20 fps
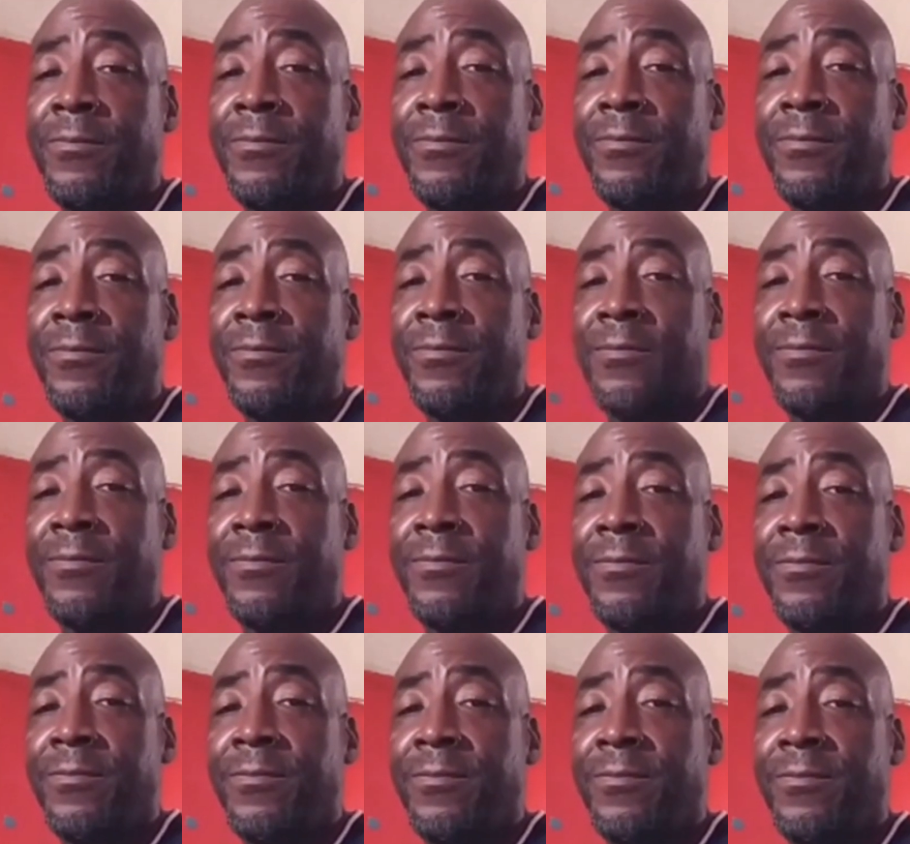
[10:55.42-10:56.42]

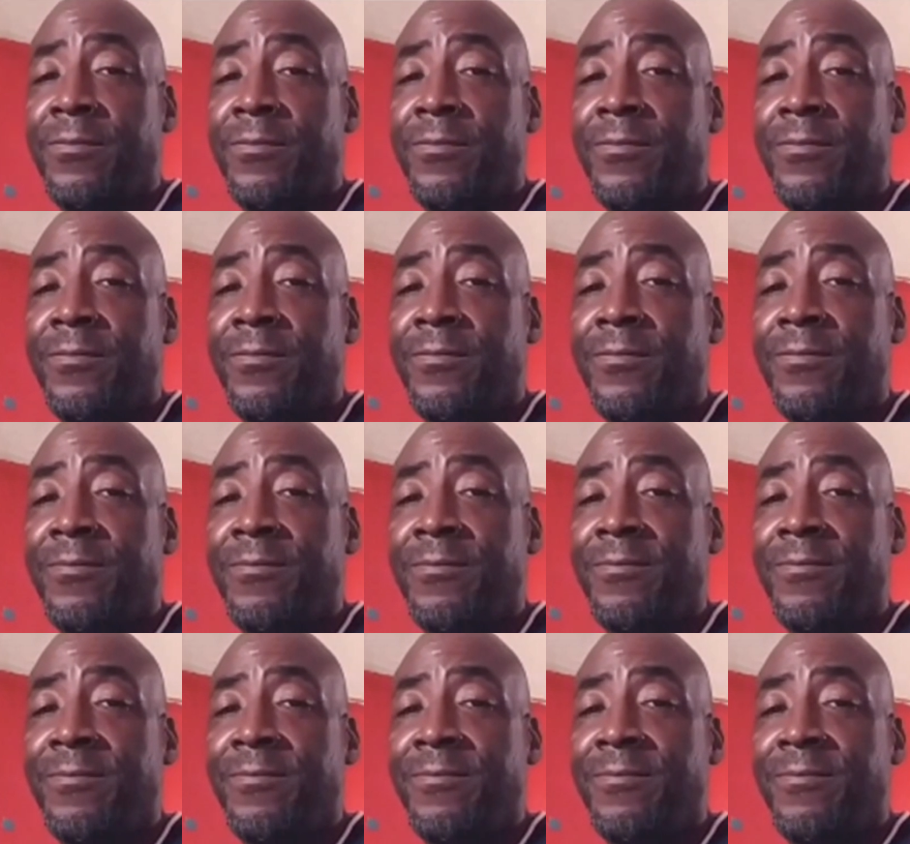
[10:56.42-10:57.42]

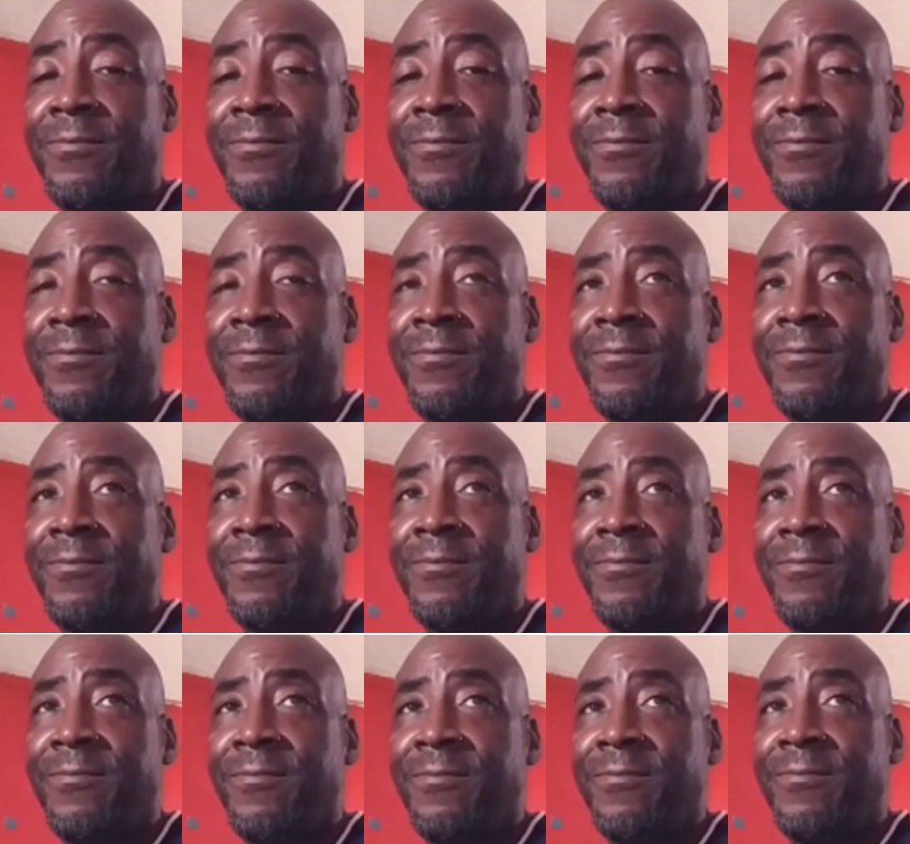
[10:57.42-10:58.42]

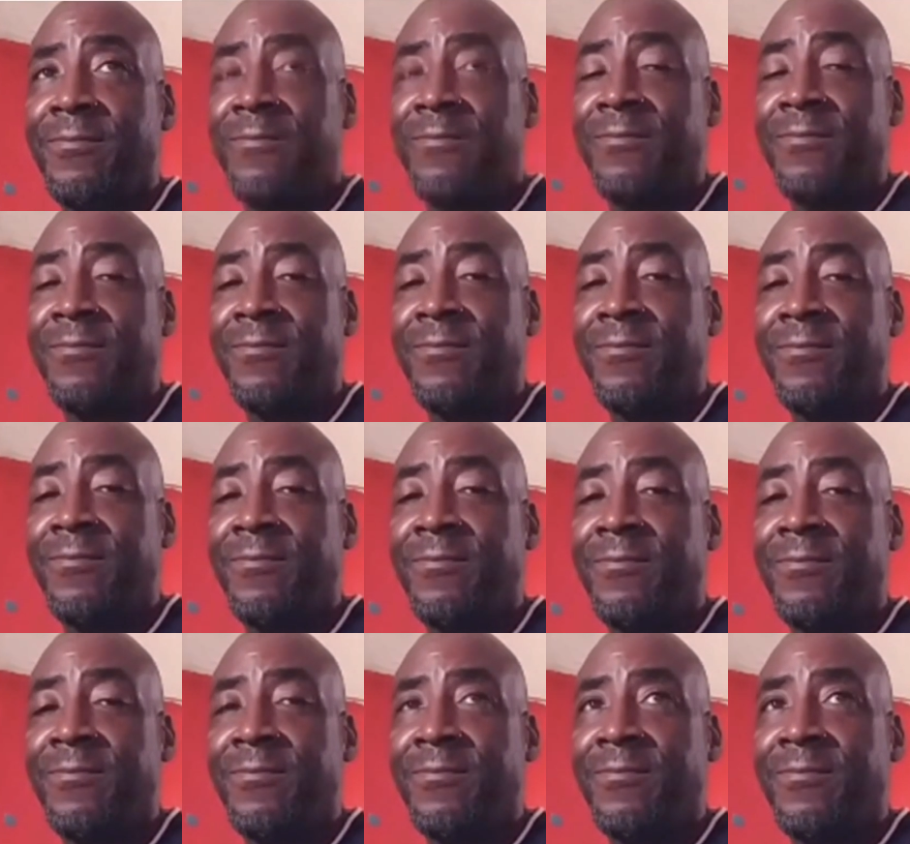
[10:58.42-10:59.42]

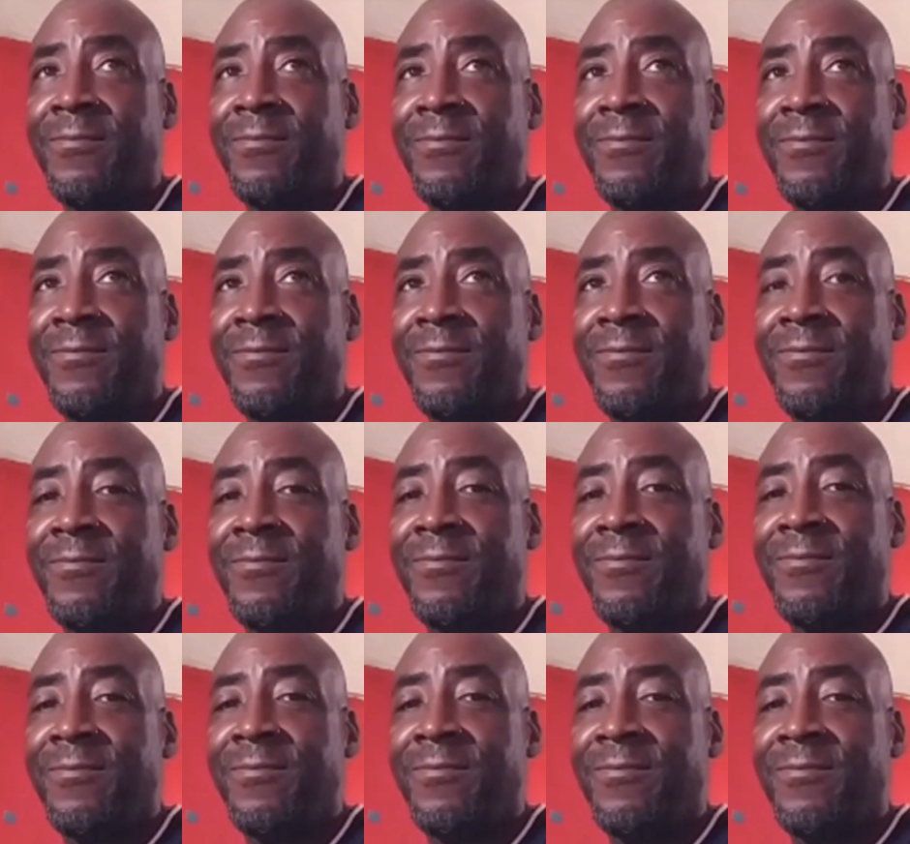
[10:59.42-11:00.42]

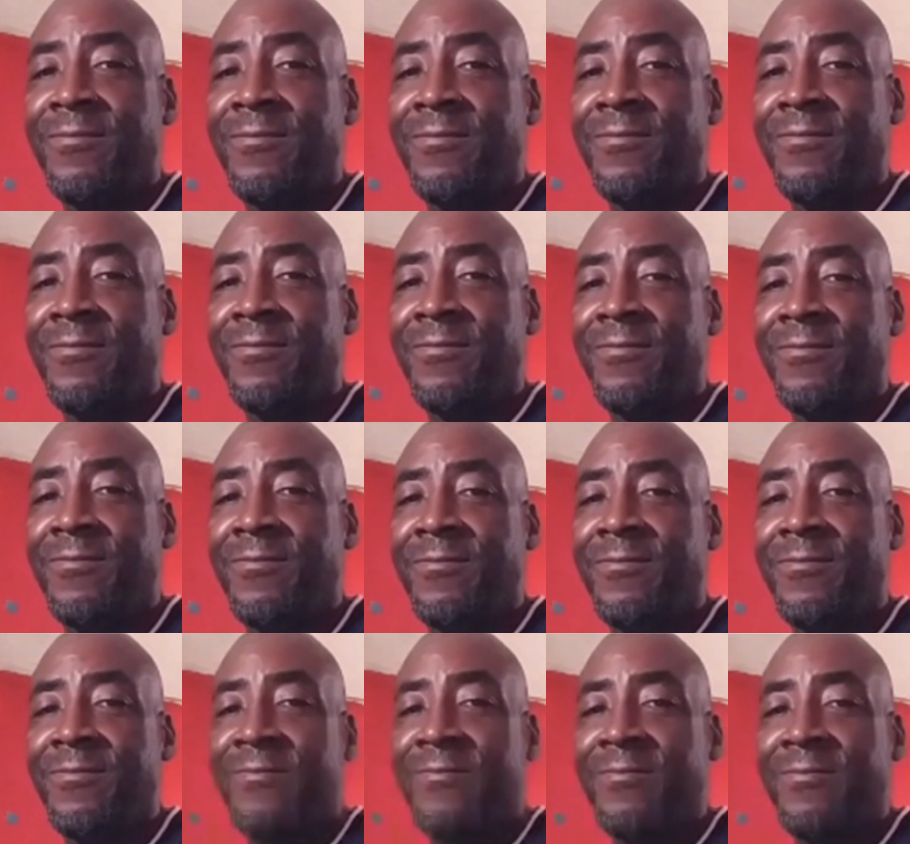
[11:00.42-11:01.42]

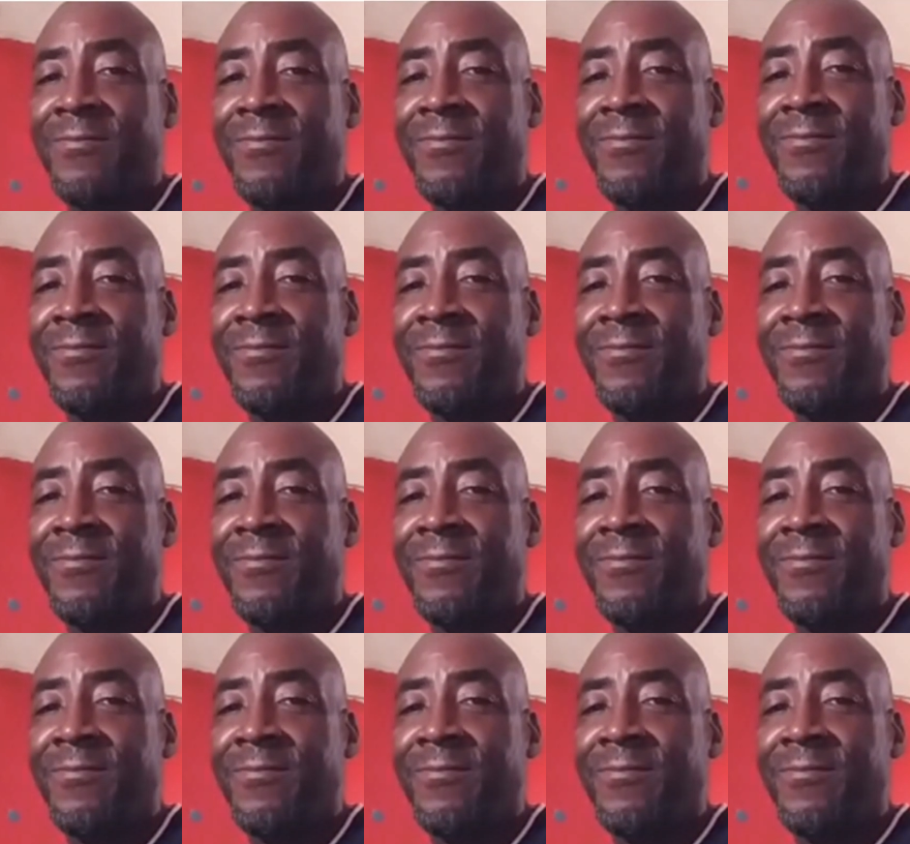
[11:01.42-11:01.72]
[no speech]